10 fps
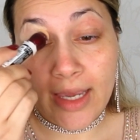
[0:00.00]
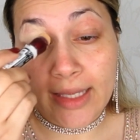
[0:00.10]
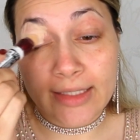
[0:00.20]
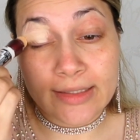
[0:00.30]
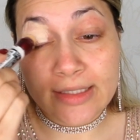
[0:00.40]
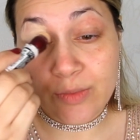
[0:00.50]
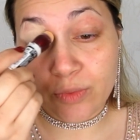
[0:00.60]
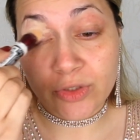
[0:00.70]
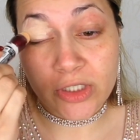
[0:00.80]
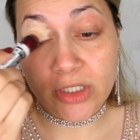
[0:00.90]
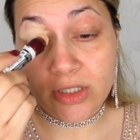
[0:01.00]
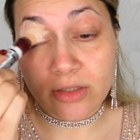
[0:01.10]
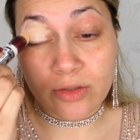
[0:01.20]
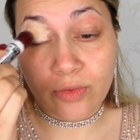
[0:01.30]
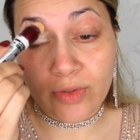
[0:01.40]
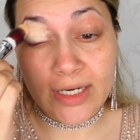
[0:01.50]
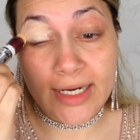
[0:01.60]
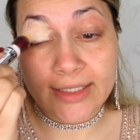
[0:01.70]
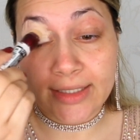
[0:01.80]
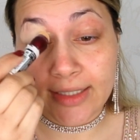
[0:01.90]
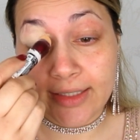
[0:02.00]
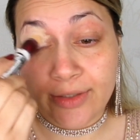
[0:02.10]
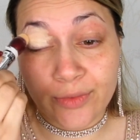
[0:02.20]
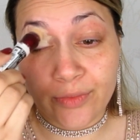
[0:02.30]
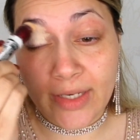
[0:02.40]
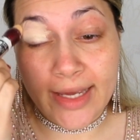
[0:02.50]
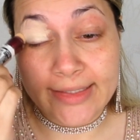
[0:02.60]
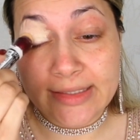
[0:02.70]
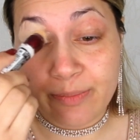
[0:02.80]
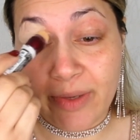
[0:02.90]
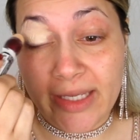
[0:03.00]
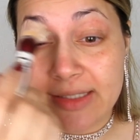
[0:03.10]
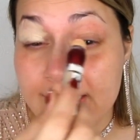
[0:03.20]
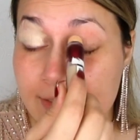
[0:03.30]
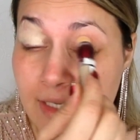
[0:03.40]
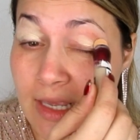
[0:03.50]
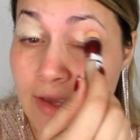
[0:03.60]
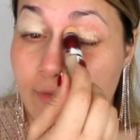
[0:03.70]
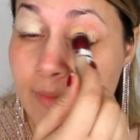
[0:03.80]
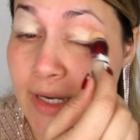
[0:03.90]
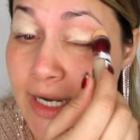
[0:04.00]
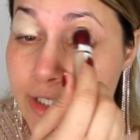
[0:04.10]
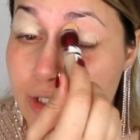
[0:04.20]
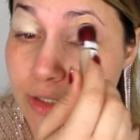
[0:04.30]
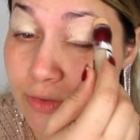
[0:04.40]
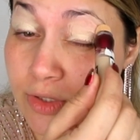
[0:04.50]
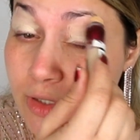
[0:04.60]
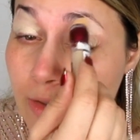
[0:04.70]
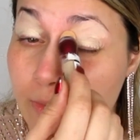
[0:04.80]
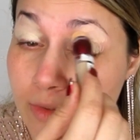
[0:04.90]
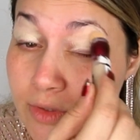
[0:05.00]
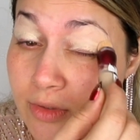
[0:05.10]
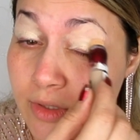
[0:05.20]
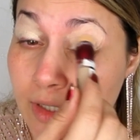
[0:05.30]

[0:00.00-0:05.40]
and this will just create a little nice base for my eyeshadow to go on.